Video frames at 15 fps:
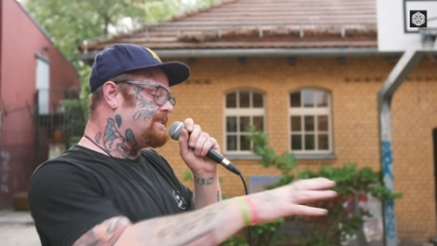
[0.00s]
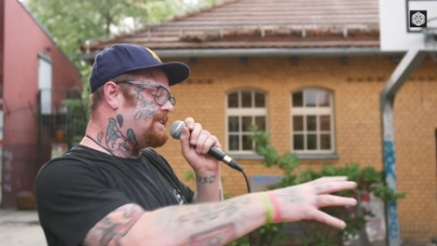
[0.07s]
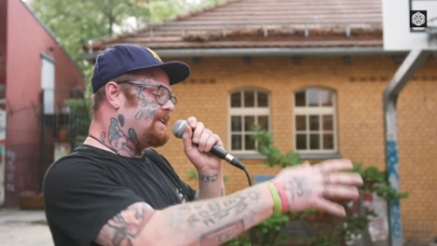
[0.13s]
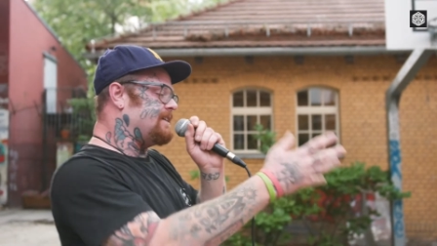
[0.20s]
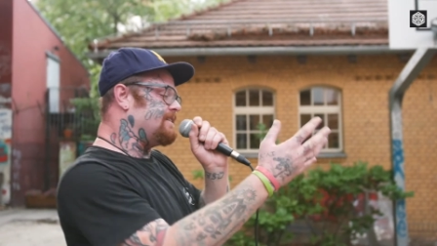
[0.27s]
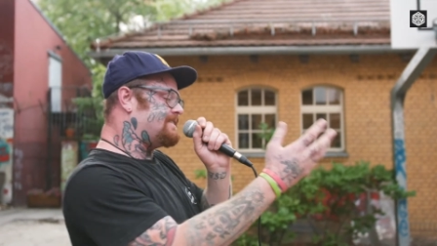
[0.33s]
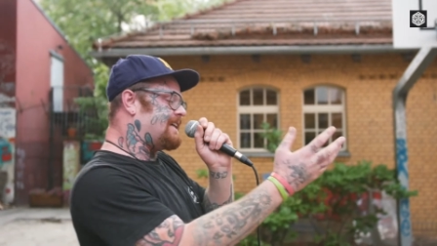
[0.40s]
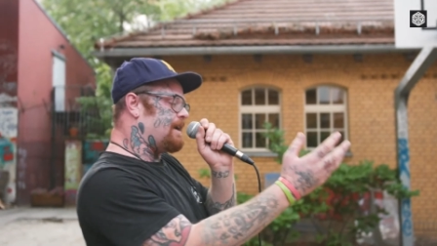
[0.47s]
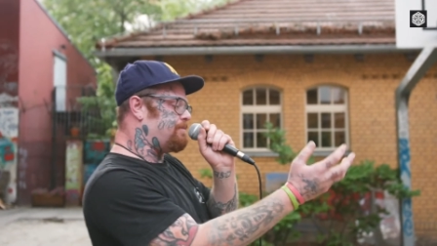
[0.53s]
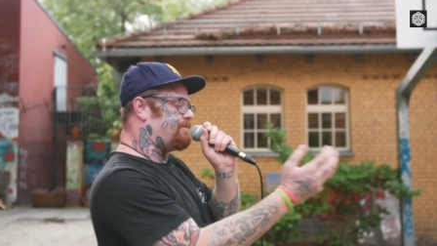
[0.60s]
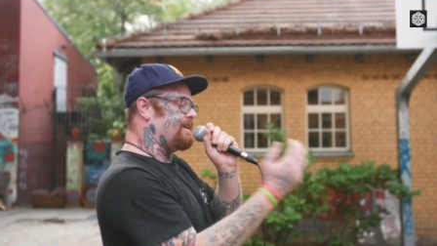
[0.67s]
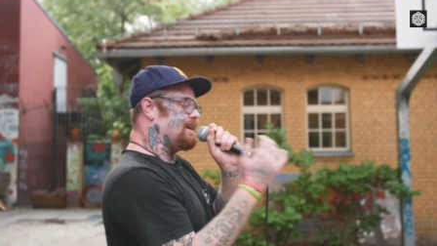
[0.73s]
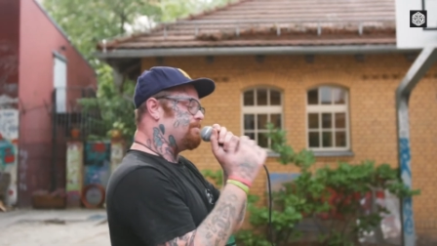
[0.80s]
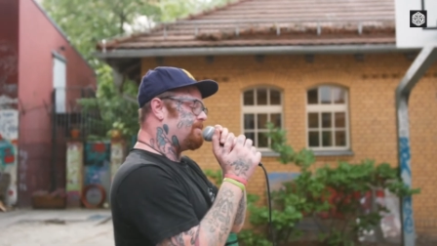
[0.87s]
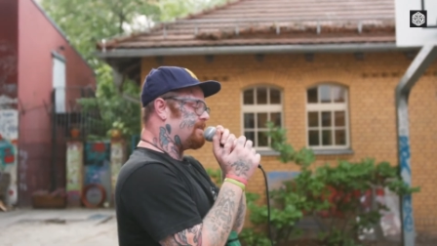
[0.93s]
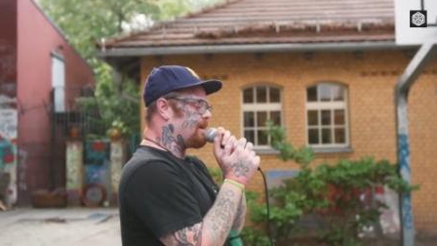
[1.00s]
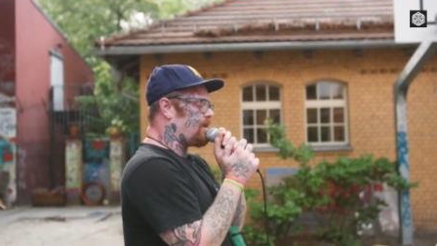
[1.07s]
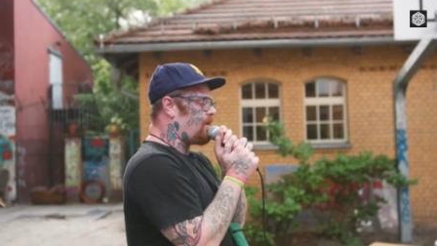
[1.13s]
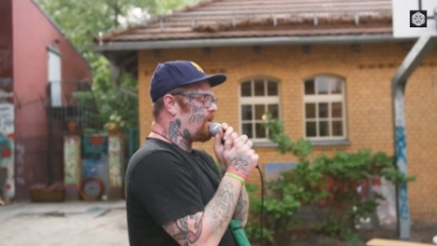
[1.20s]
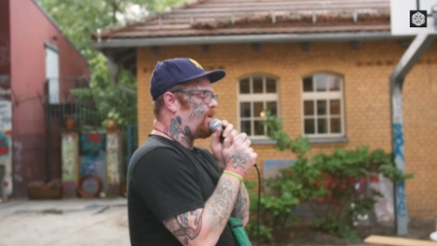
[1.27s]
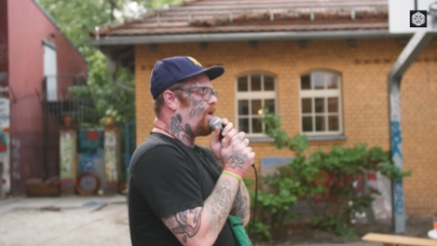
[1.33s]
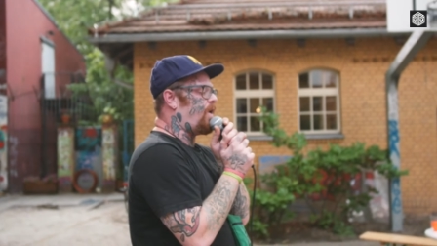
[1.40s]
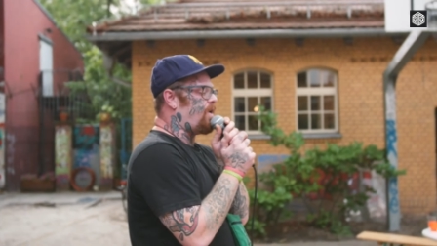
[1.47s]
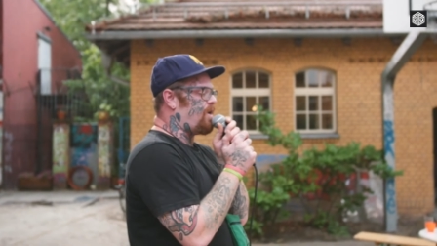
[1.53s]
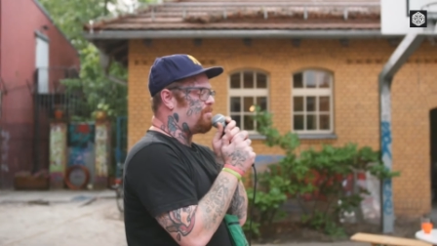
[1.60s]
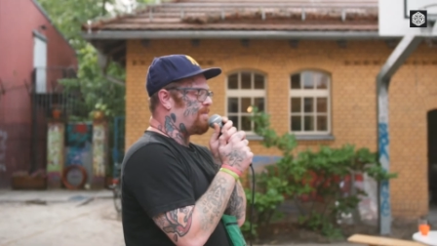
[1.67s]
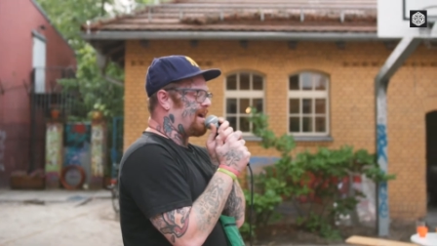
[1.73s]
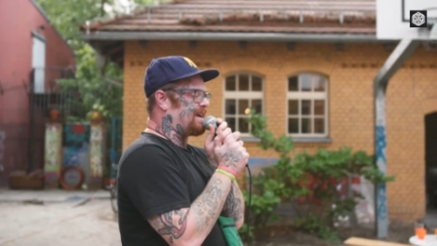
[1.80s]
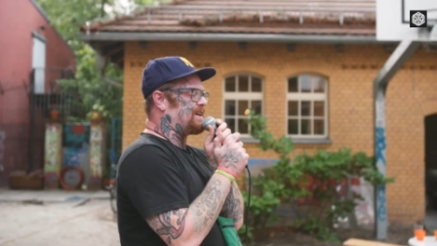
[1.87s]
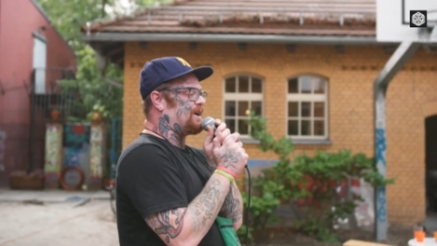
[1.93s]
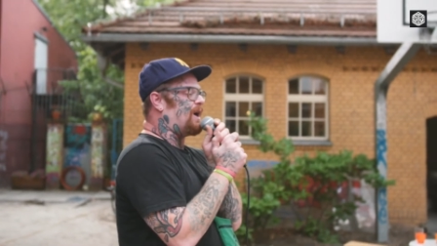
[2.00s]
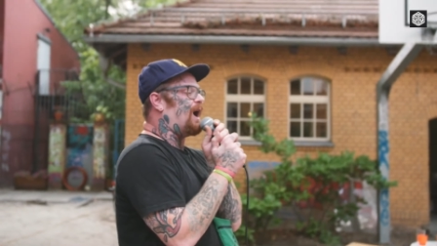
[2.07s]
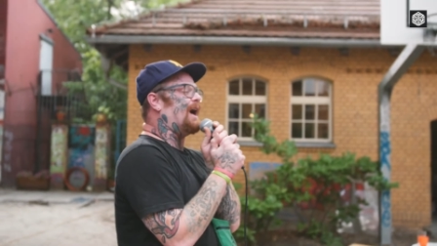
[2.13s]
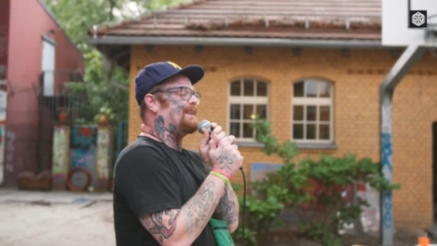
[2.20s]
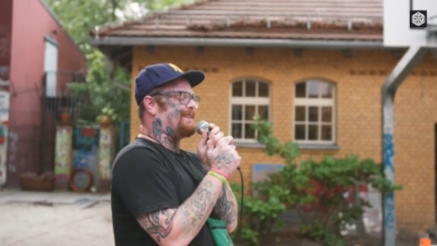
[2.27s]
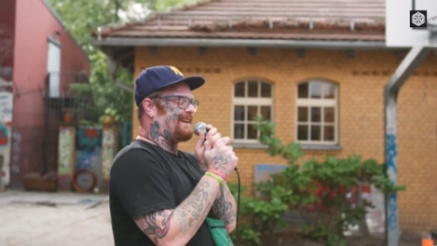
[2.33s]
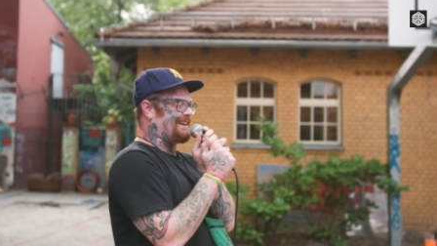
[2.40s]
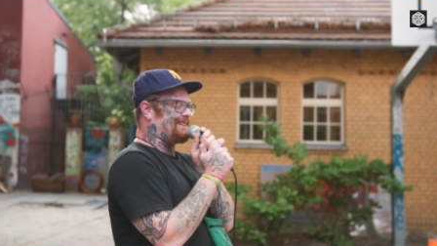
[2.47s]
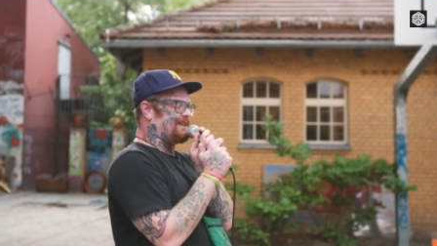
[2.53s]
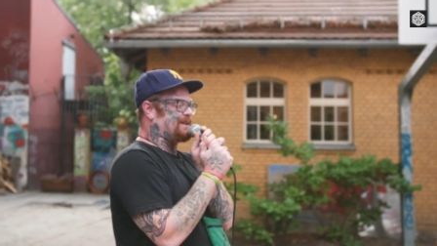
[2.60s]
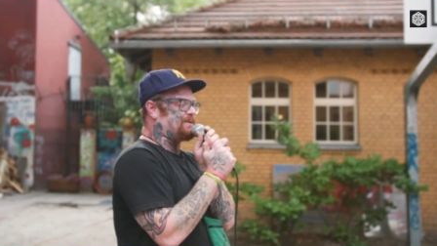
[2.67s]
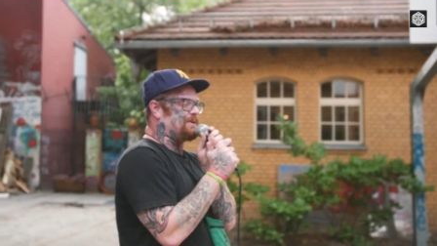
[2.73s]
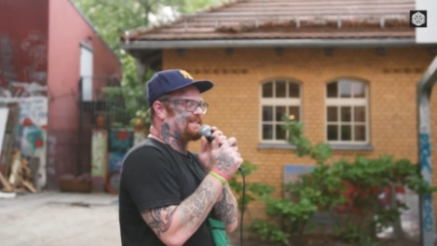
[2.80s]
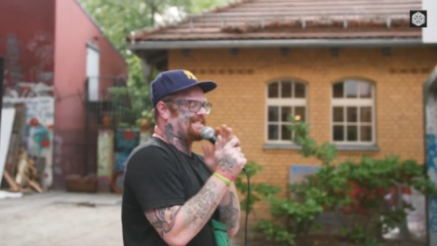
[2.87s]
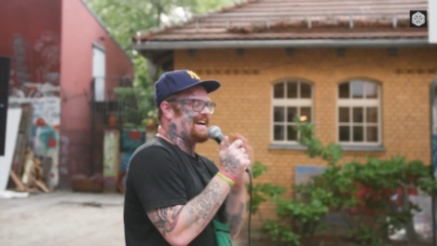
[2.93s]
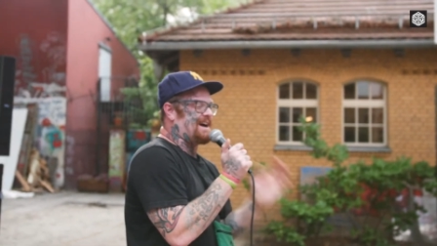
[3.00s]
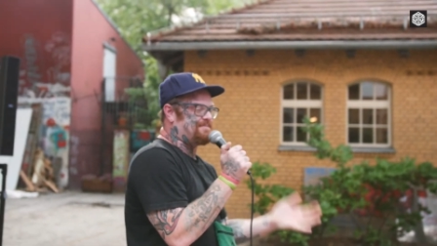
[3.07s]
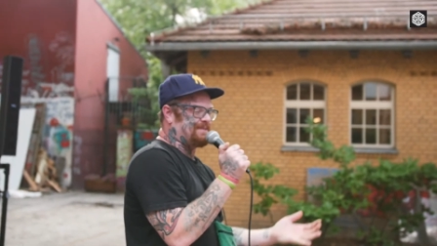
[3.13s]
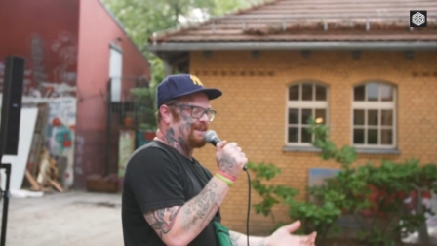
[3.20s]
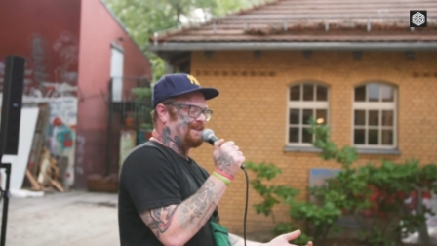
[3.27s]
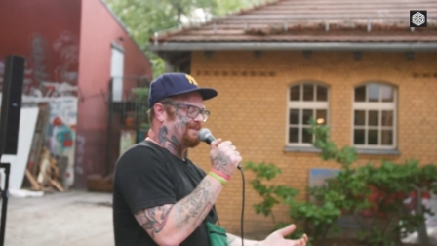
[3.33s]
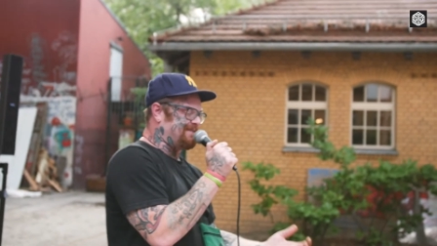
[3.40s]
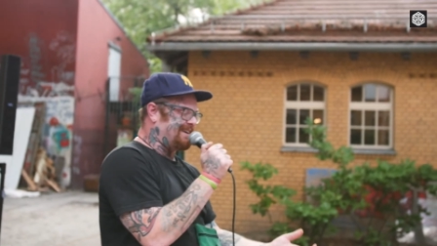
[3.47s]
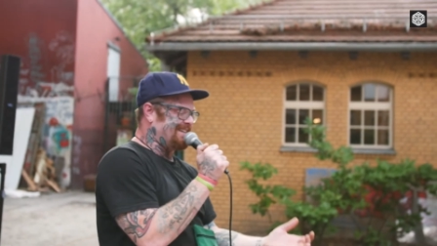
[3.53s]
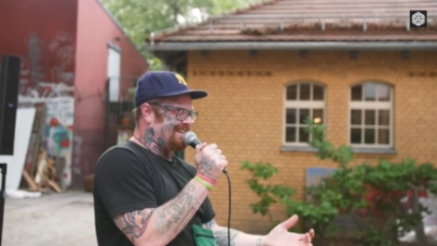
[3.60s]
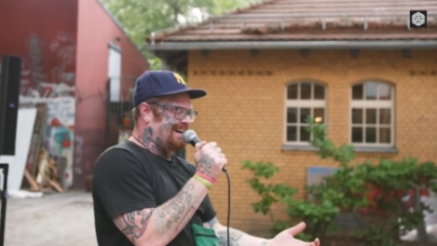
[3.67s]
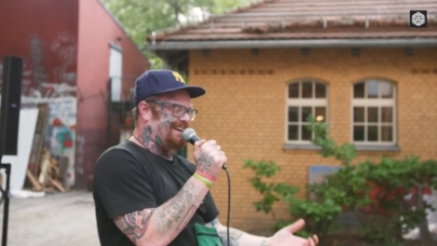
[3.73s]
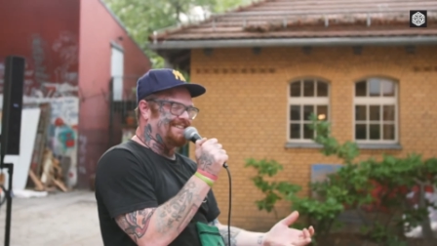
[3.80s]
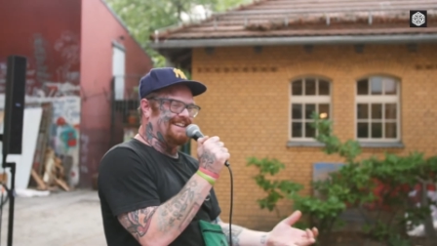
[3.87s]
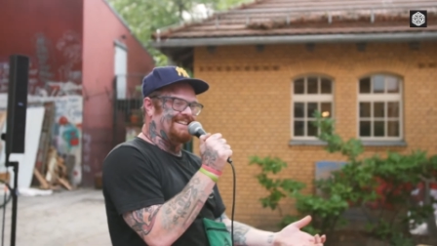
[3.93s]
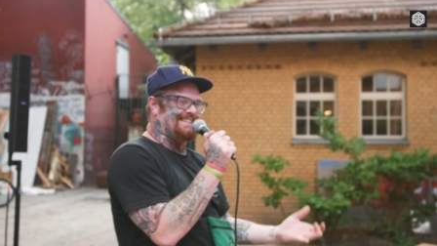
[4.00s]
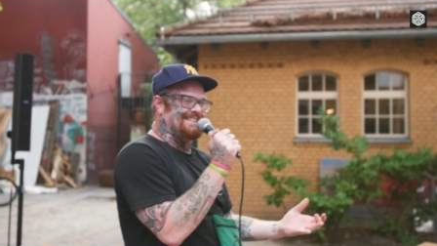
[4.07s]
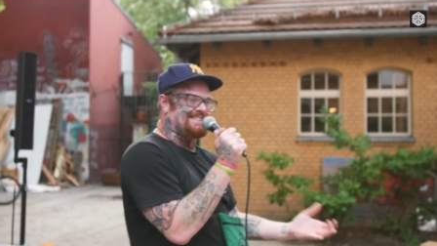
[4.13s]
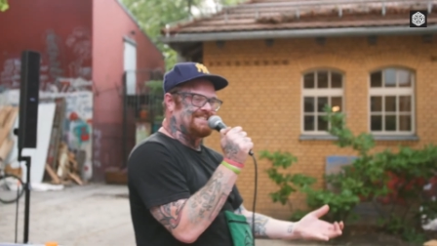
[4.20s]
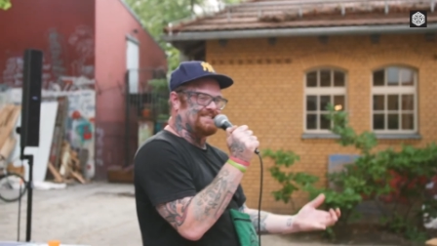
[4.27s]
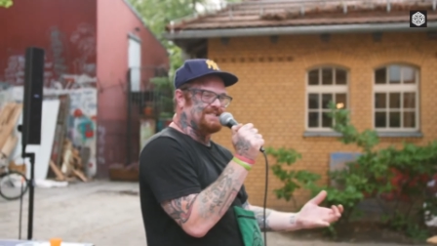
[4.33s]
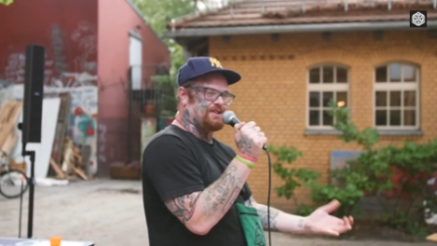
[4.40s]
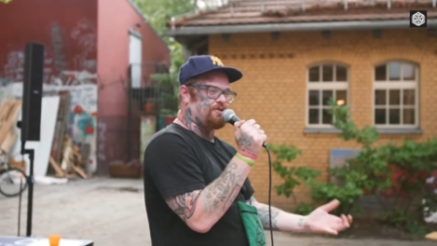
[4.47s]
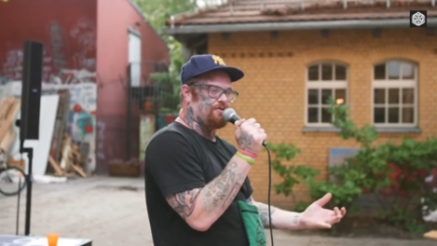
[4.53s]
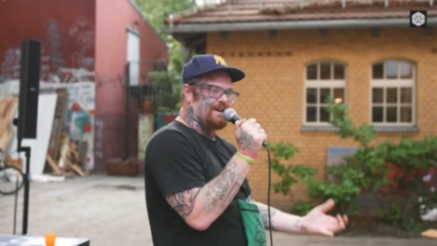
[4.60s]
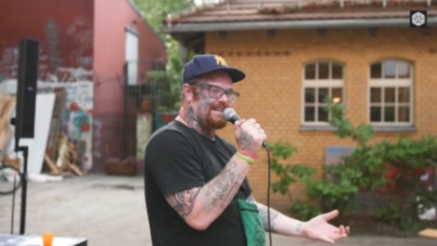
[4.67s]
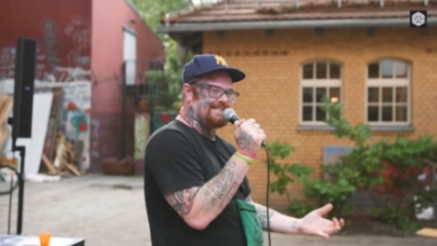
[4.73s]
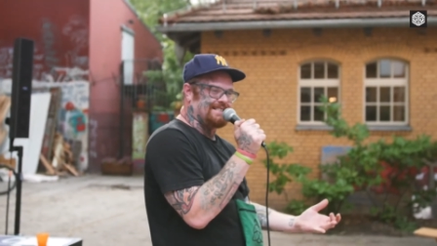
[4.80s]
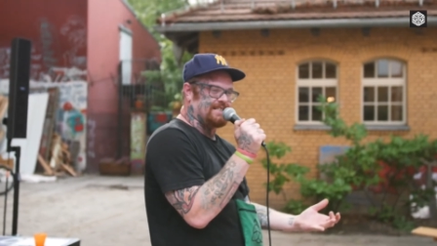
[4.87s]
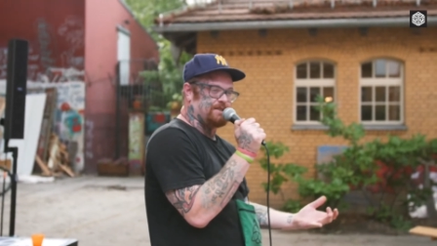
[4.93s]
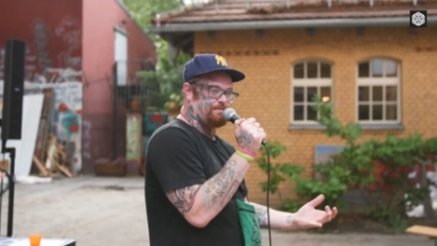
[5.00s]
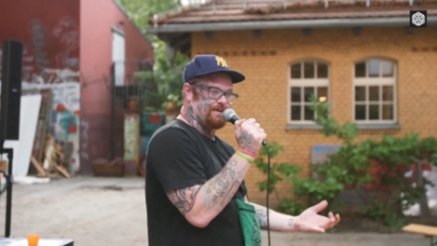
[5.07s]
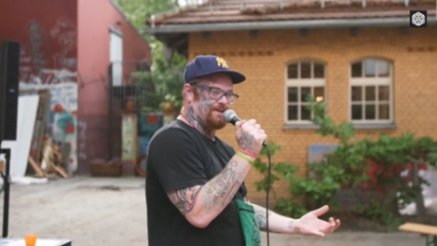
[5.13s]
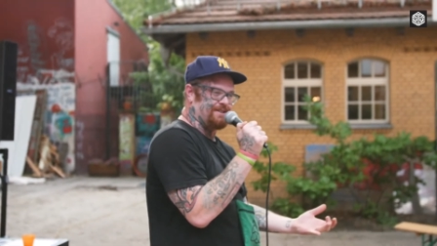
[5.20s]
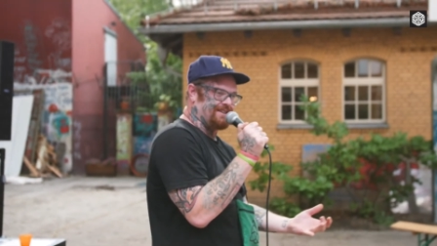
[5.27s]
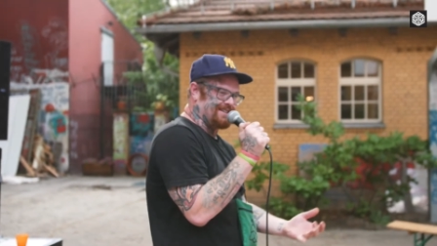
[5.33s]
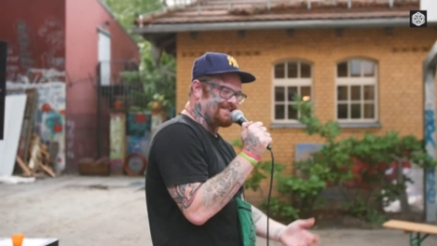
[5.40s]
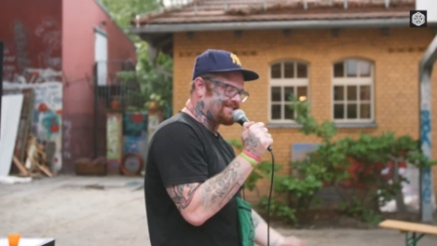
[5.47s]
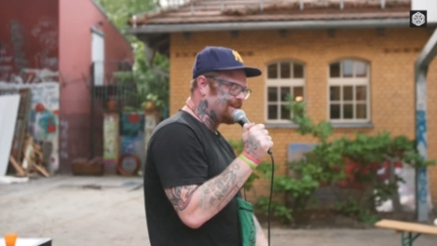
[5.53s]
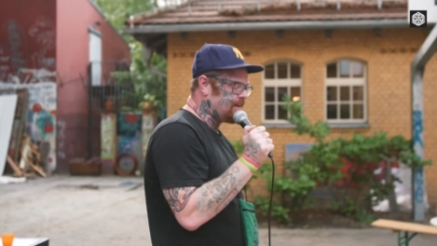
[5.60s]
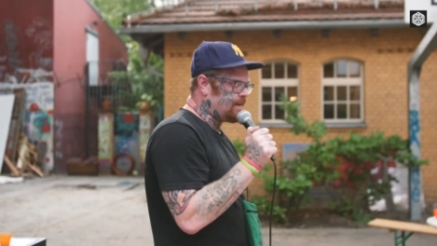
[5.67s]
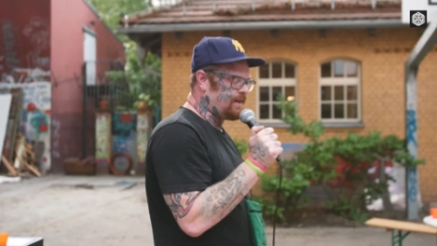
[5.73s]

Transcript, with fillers: tear type thing and be like, oh my God, like look what's happening right now. Like this is a crazy experience.